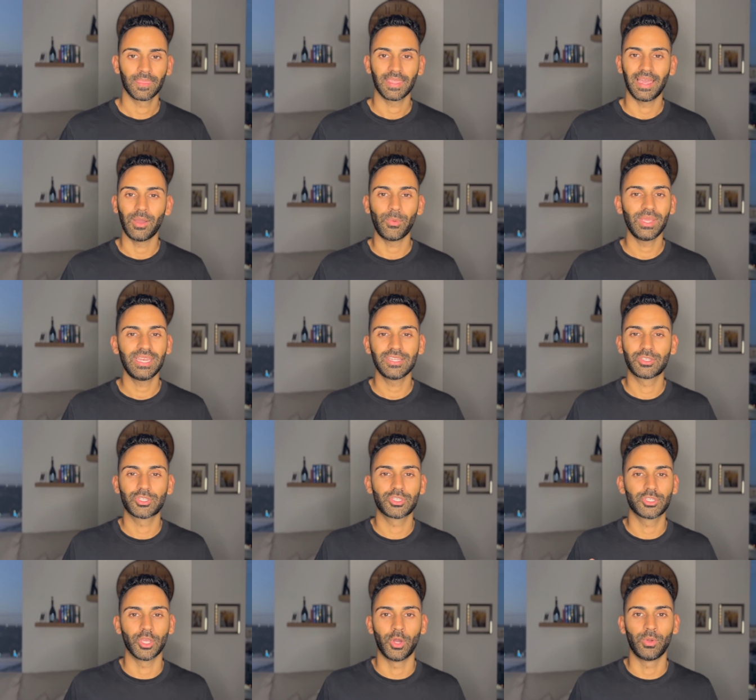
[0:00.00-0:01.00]
I waited
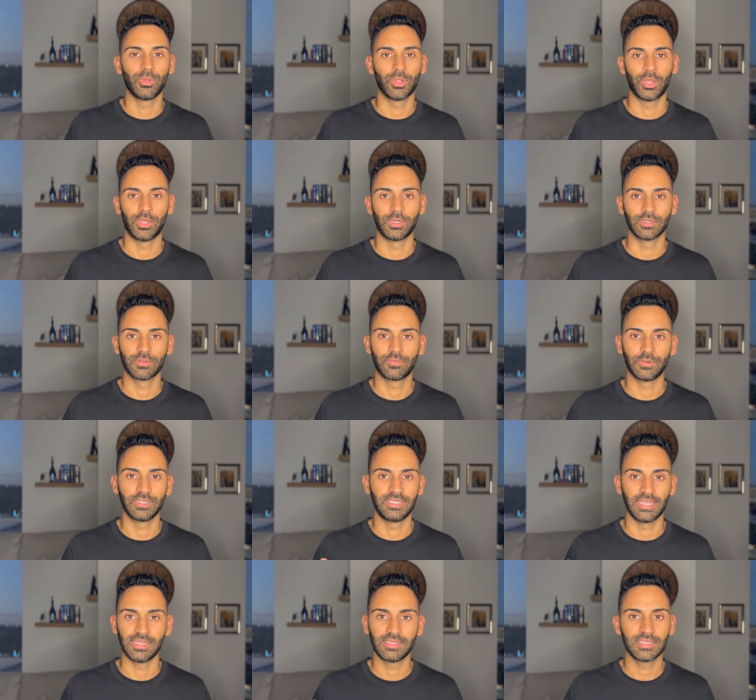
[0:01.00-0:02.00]
so long for
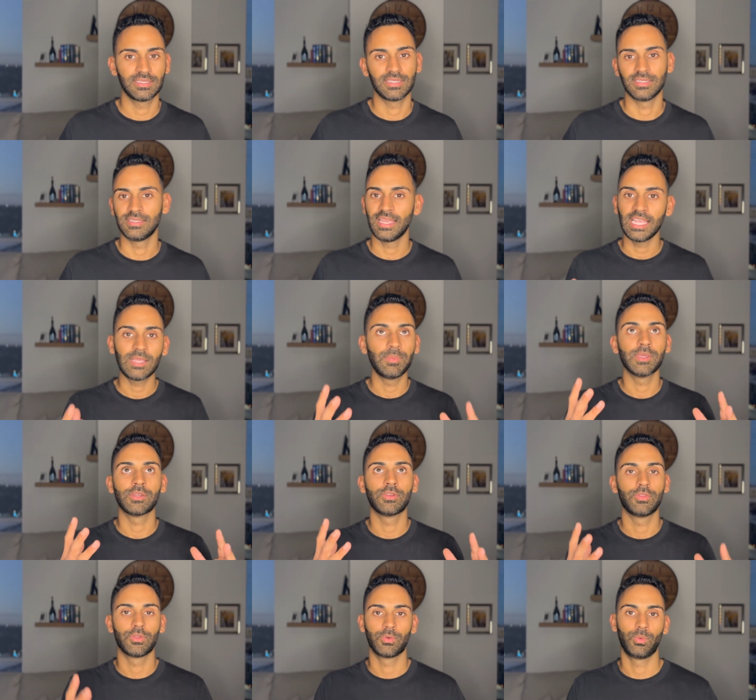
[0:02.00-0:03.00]
dentists to take me
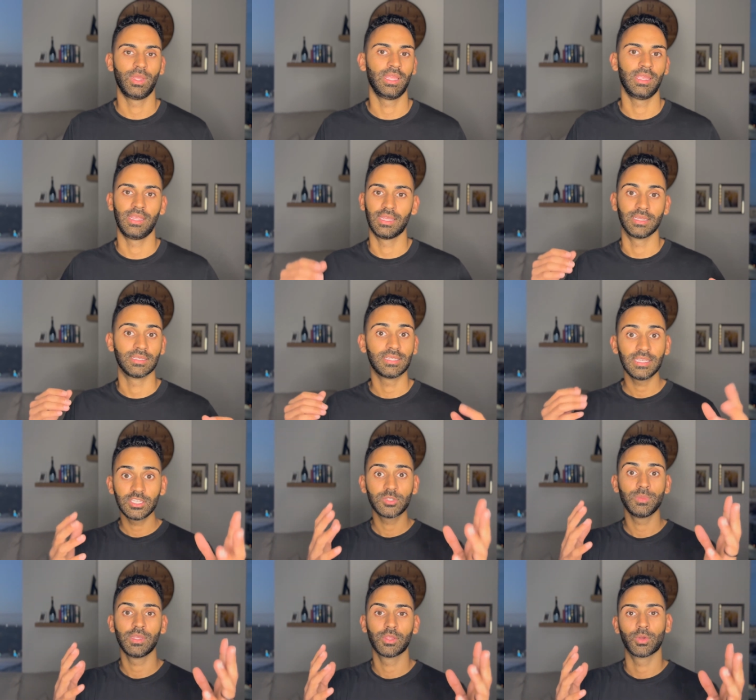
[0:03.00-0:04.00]
under their wing and
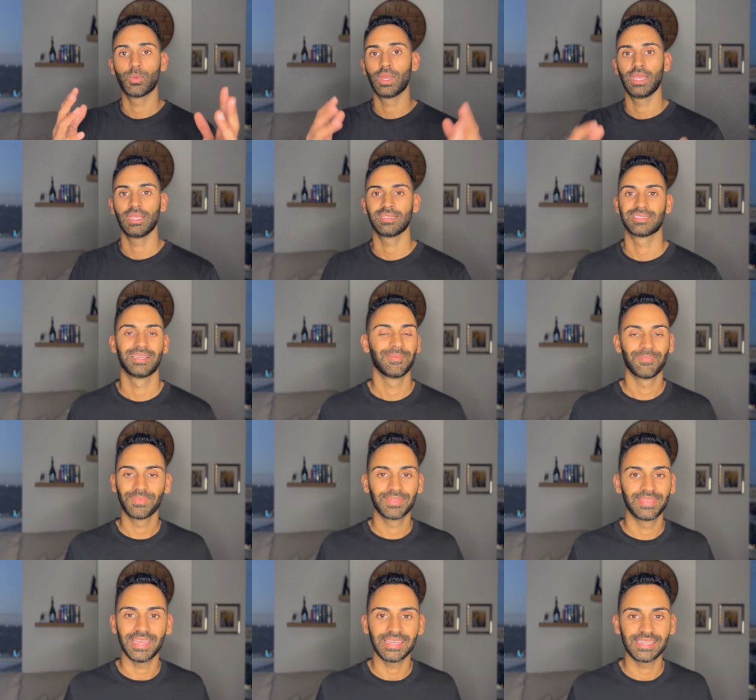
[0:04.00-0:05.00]
teach me their ways.
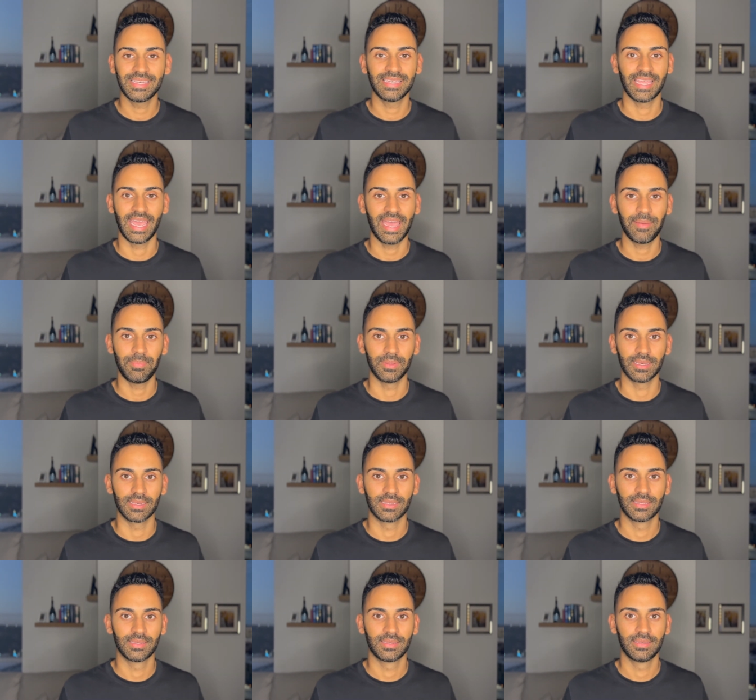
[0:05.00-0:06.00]
That didn't happen.
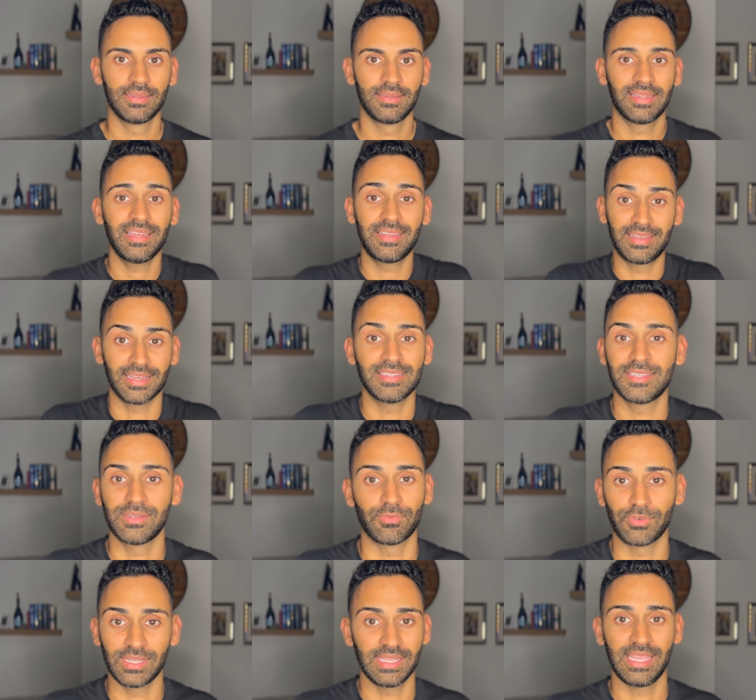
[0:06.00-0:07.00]
That
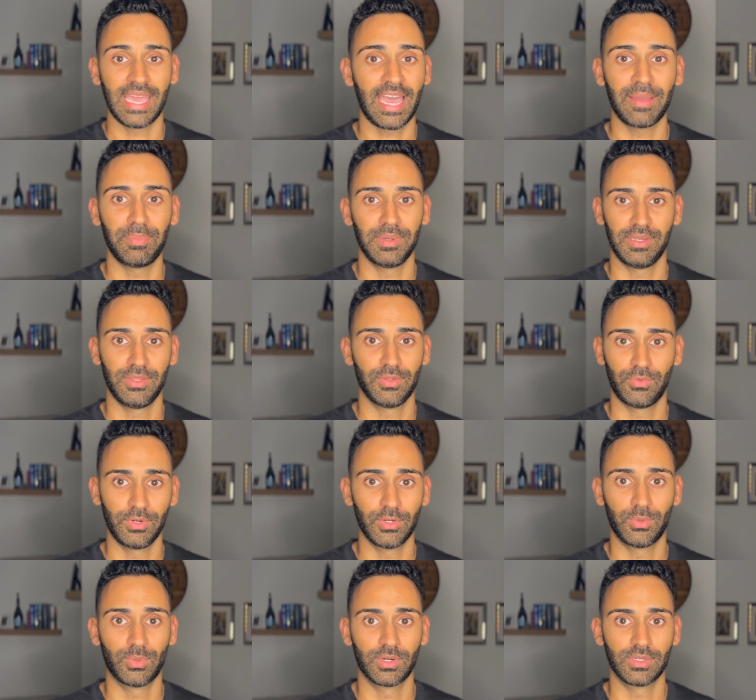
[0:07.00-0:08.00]
doesn't really happen in the
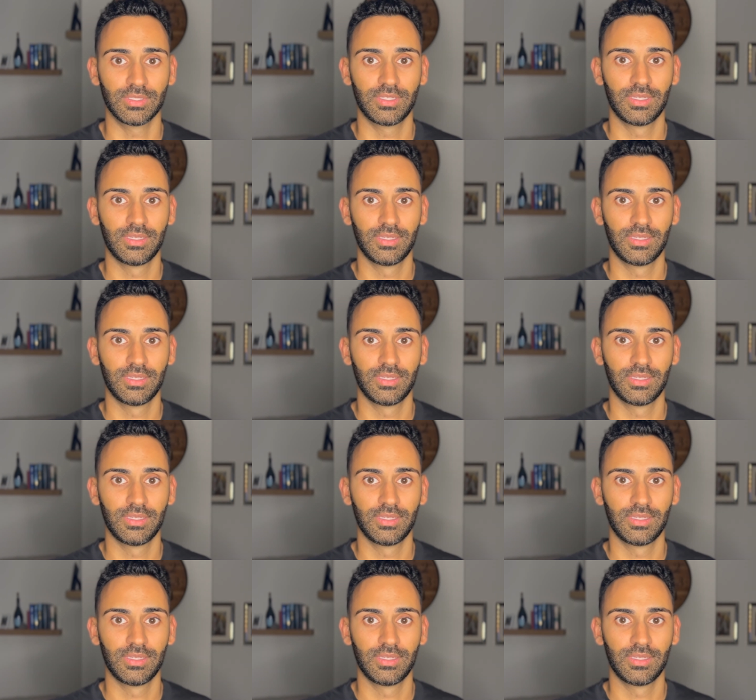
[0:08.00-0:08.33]
real world.